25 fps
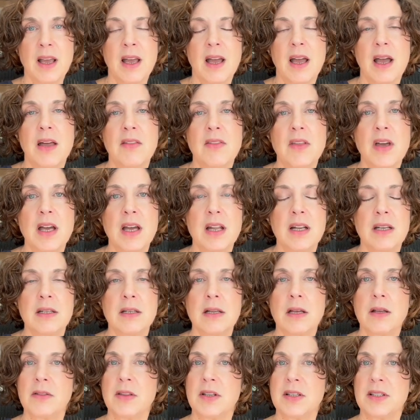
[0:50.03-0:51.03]
And then
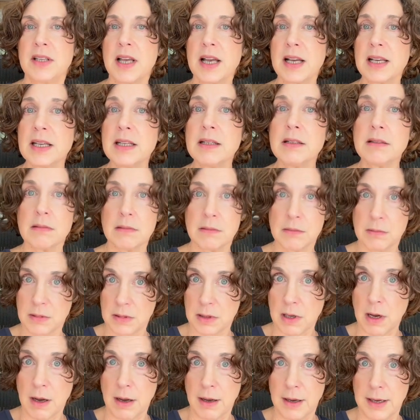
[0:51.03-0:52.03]
the second
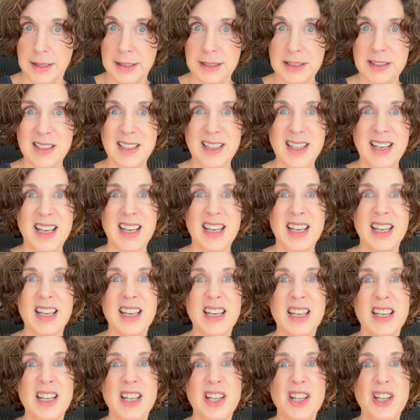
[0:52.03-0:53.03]
kind
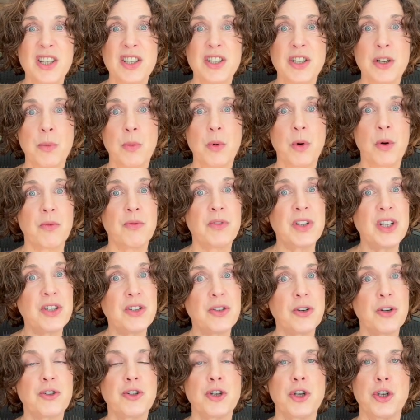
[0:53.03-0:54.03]
is a more
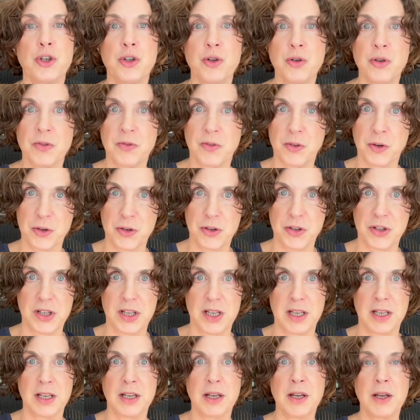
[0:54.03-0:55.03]
research
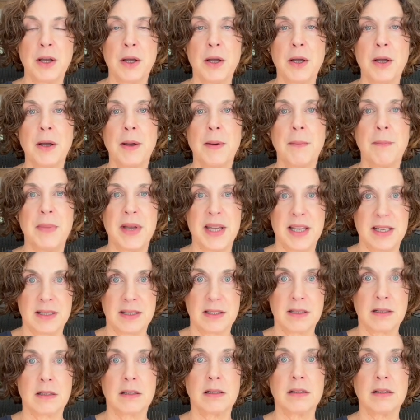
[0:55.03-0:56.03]

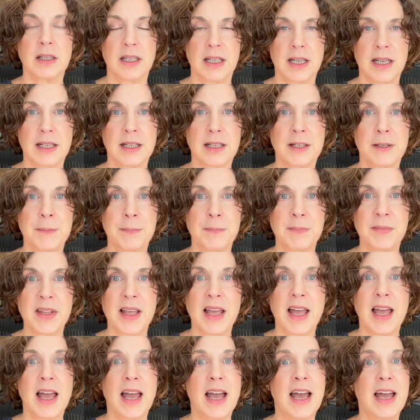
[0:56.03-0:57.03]
university-based clinic.
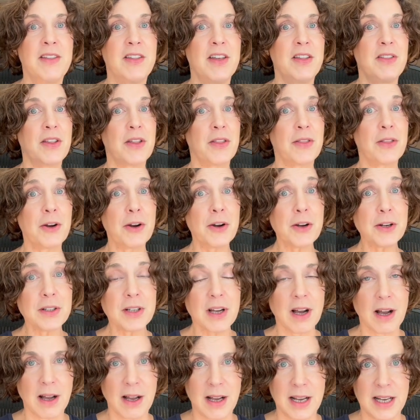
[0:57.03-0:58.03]
And then the third
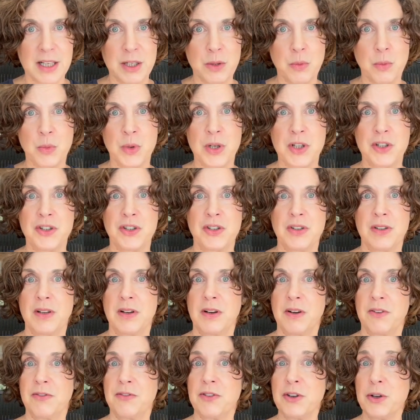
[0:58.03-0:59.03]
kind, which there
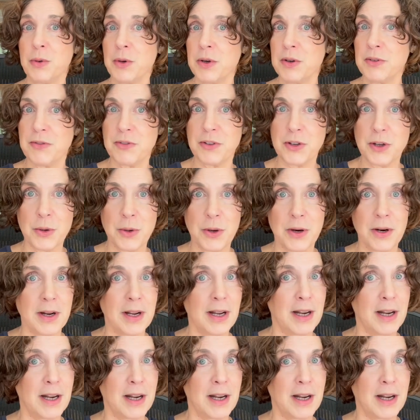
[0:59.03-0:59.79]
are fewer and fewer